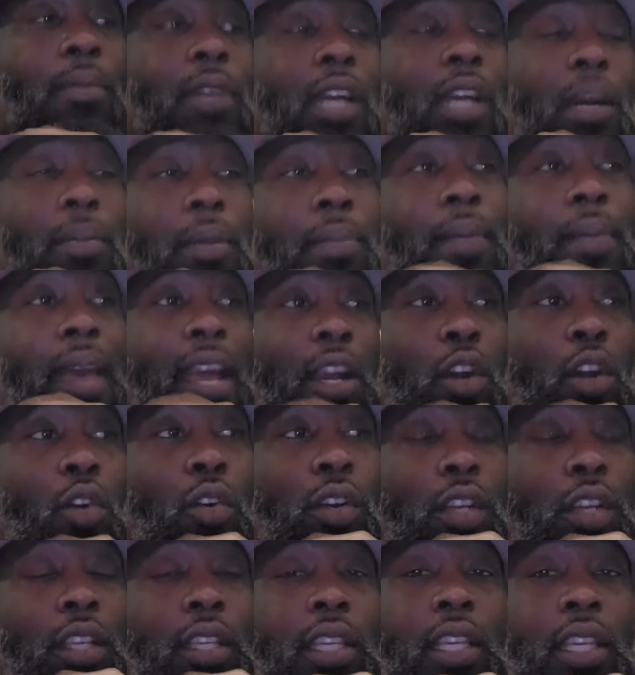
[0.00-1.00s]
coming back
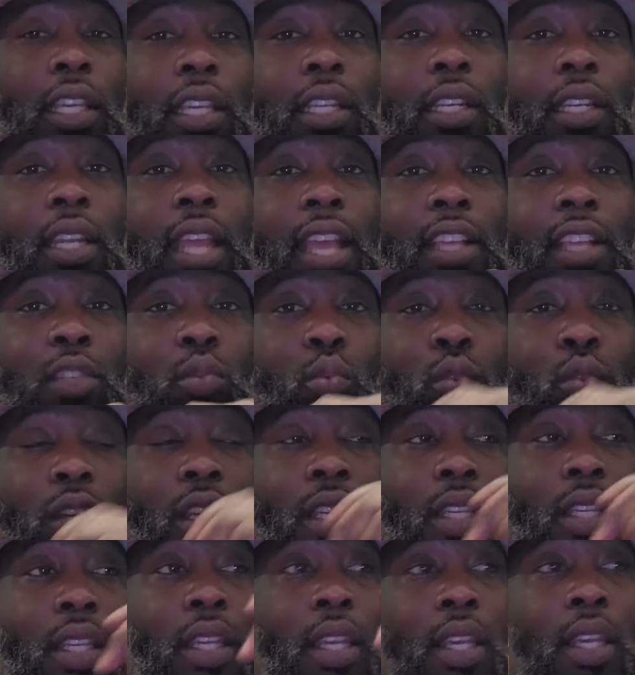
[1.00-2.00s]
on again next
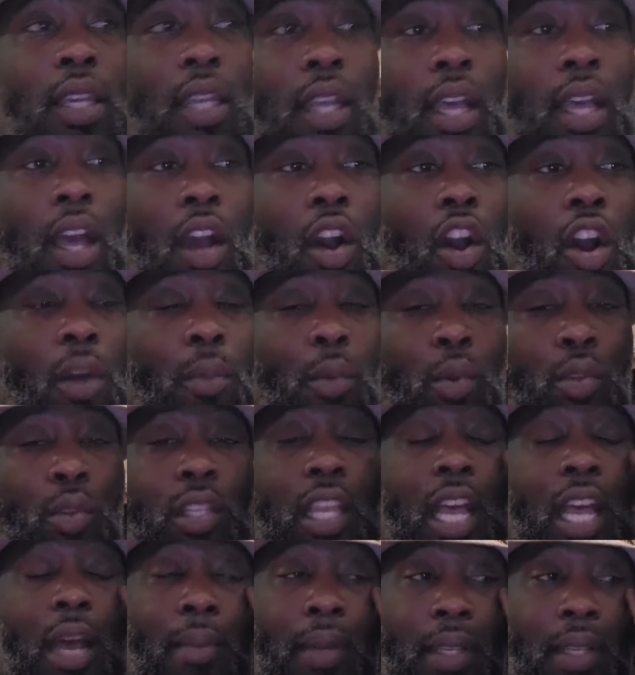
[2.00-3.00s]
week. I
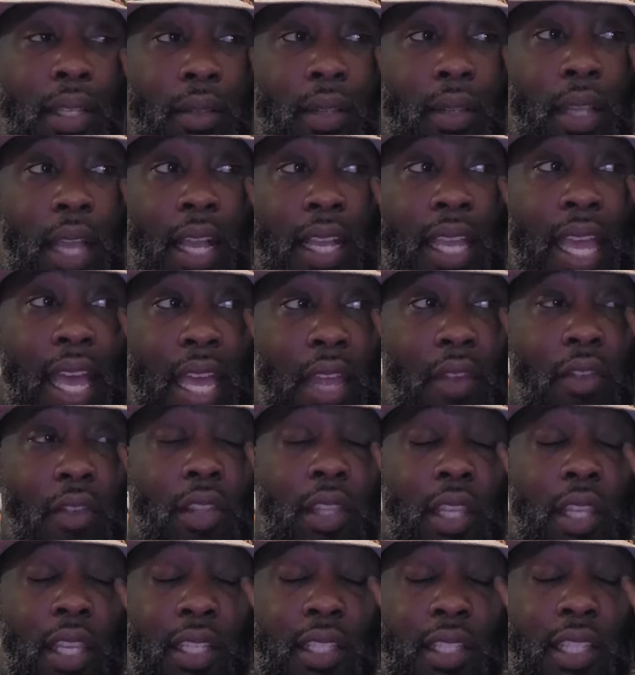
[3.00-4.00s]
got
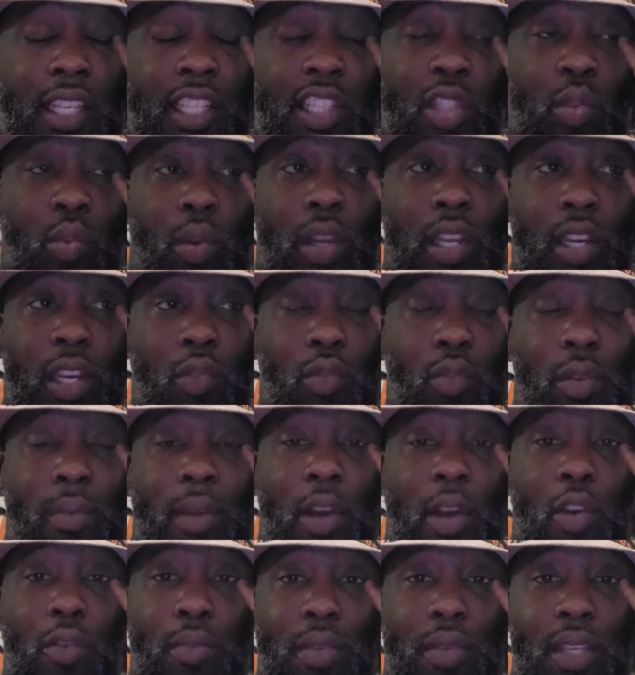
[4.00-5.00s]
everything situated with my
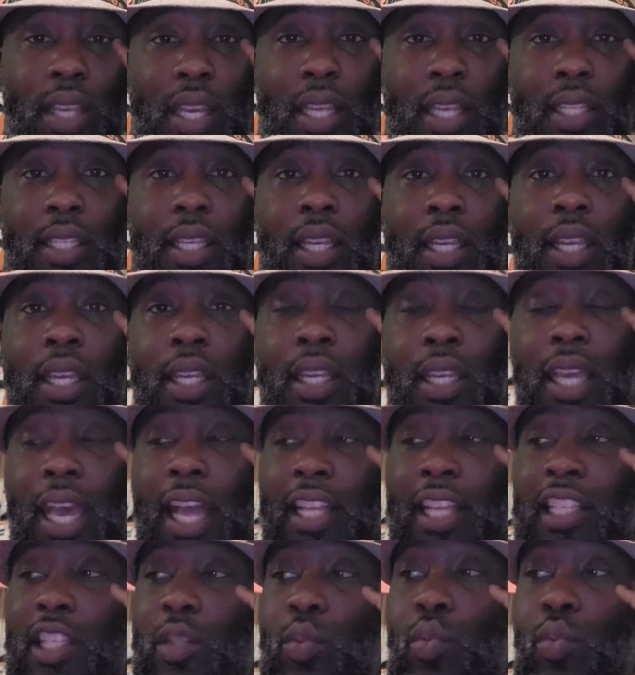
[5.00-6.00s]
OBS.
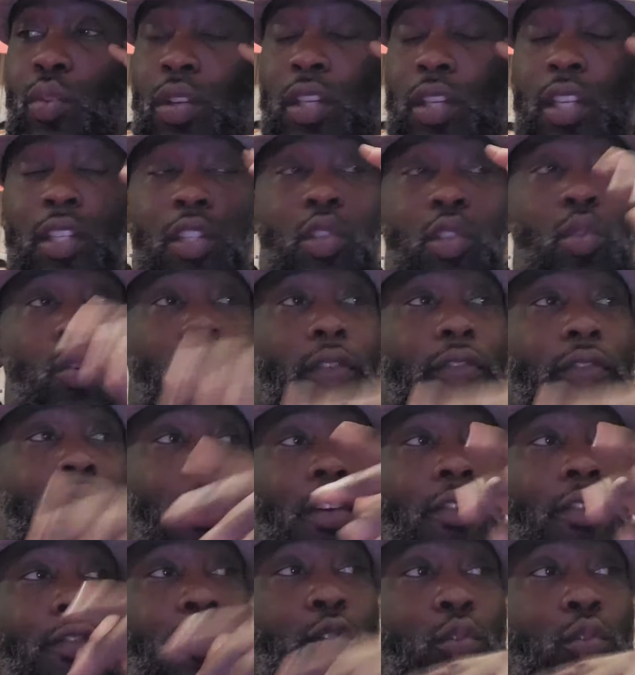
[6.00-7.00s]
I just want to do
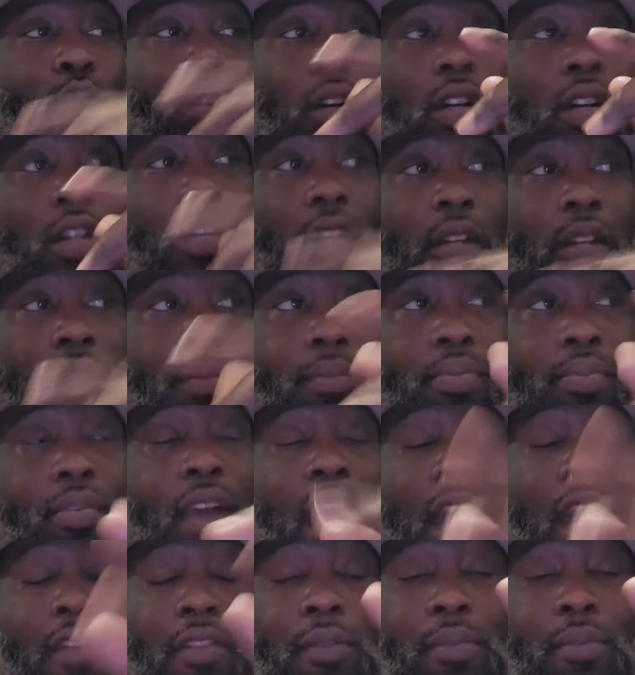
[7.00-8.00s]
a few
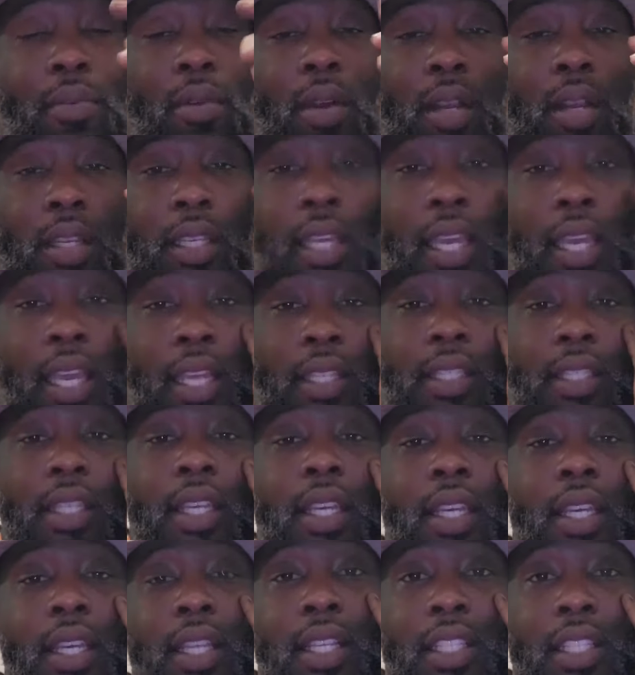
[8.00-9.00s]
private broadcasts
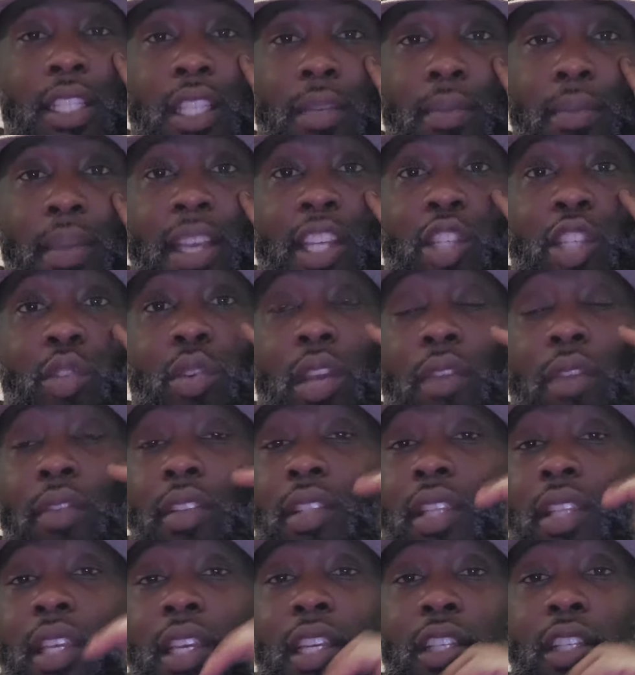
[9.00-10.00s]
to make sure
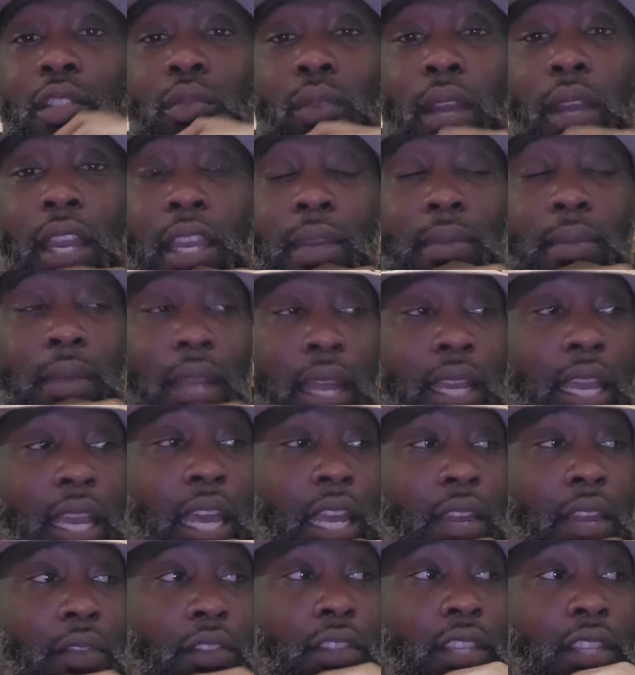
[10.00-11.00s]
everything is right. But I
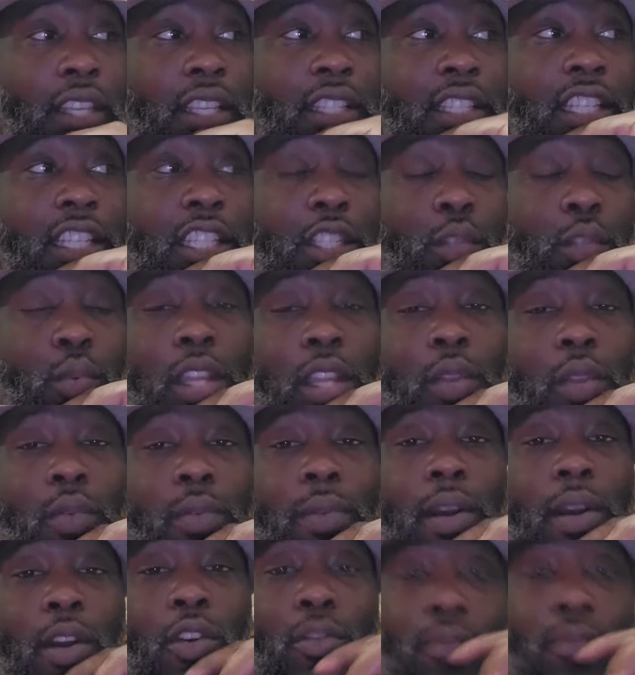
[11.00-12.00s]
got everything situated
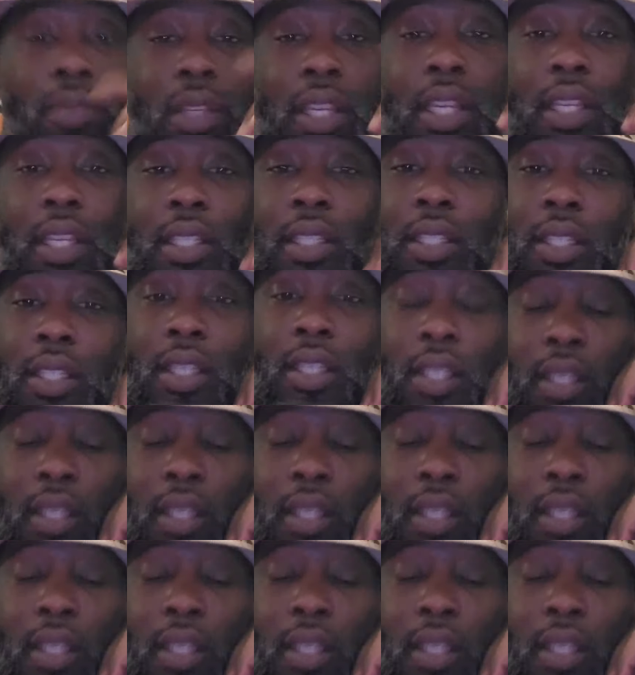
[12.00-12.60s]
with my OBS.